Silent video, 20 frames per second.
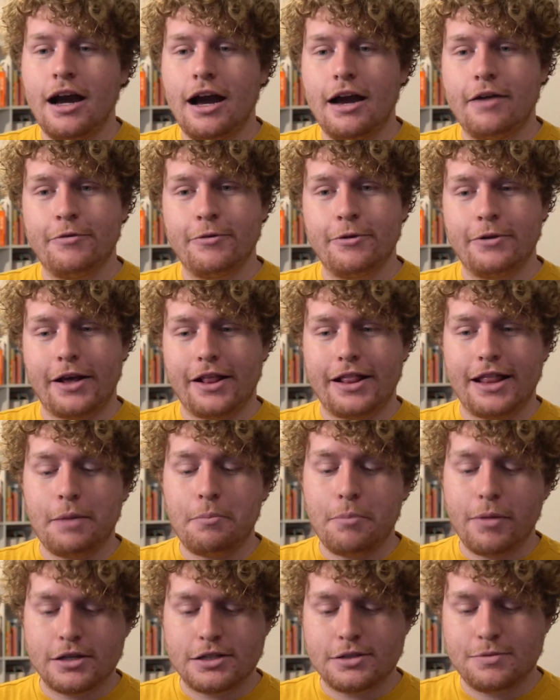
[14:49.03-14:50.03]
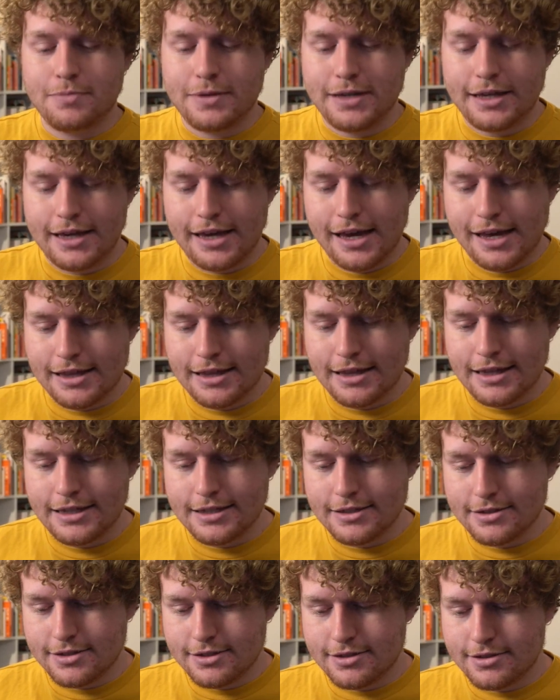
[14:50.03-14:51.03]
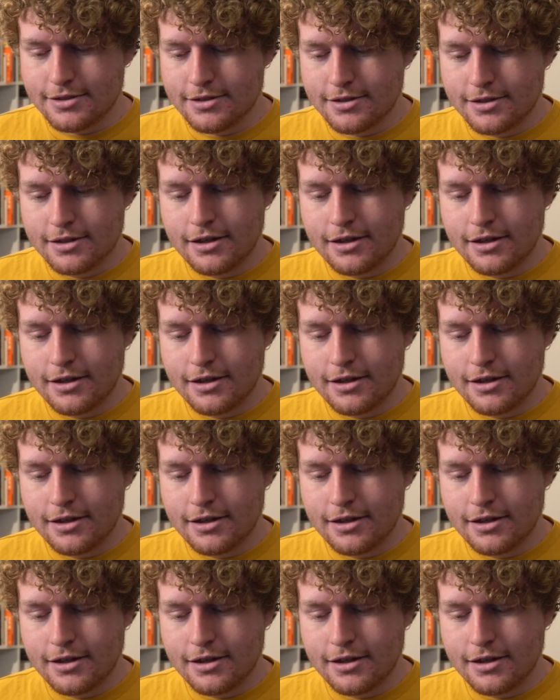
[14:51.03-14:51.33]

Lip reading: I feel like there must be at least